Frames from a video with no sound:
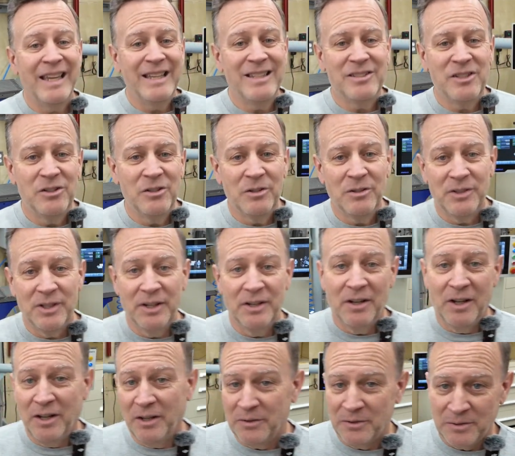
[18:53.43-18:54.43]
easier
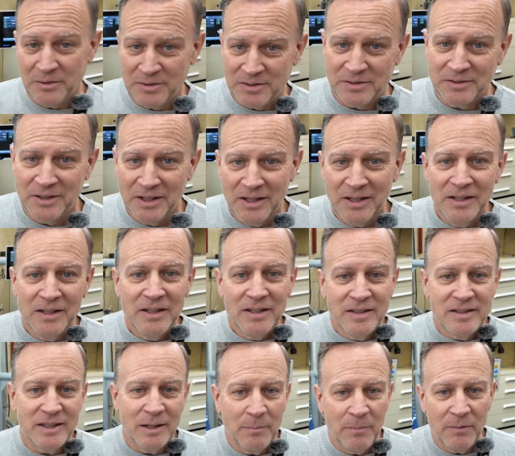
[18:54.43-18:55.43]
than others.
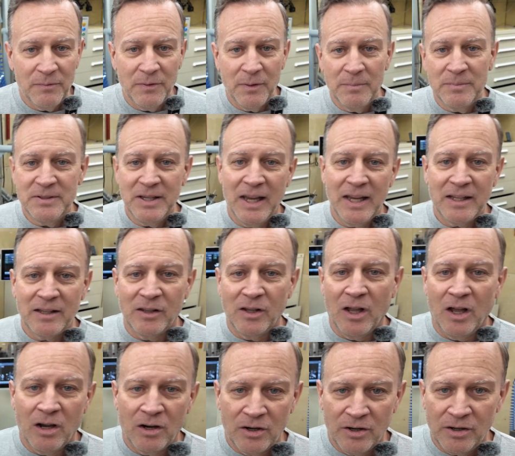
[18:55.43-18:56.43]
Some of them take
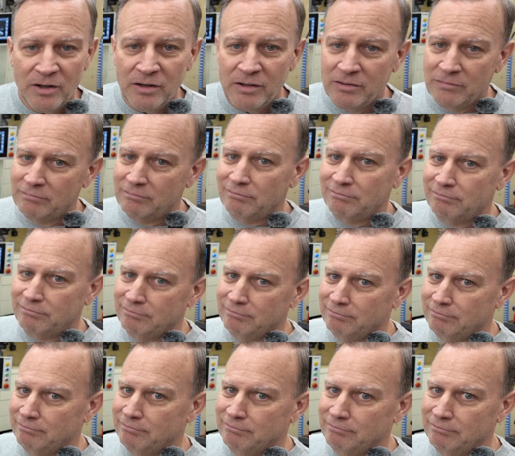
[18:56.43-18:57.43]
longer,
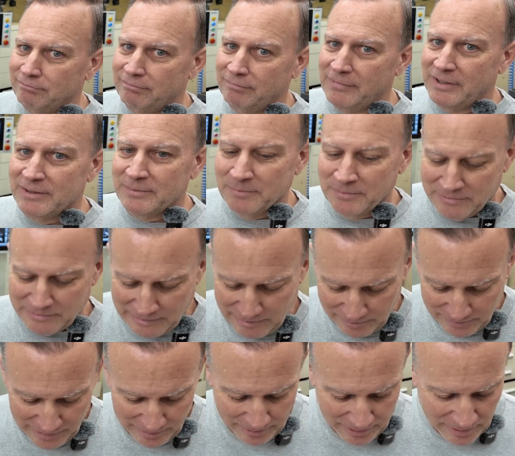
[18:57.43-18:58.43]
this
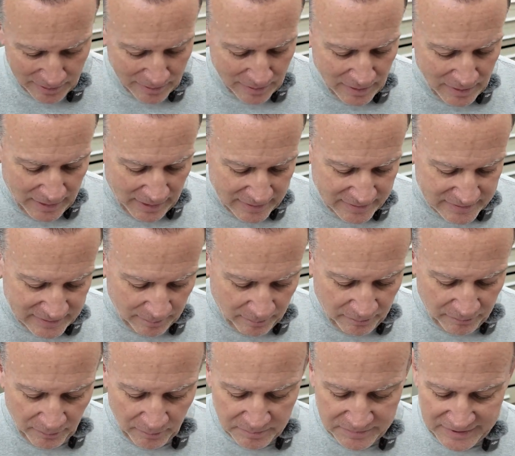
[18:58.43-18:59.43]
machine maybe, and some
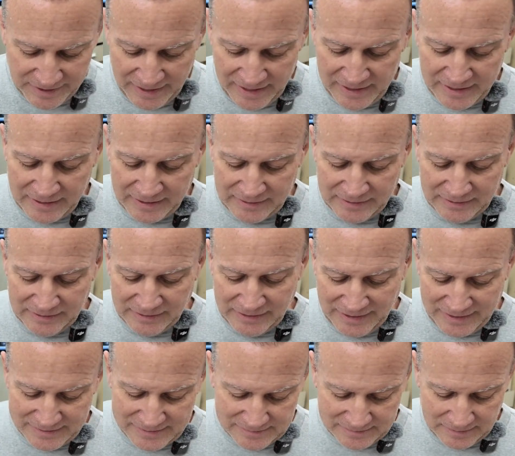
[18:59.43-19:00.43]
of them take
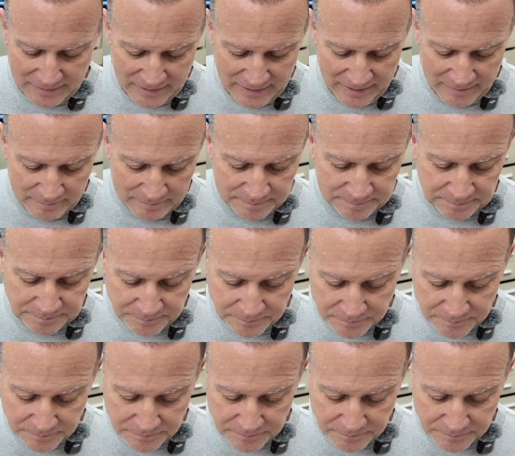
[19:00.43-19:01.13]
less time.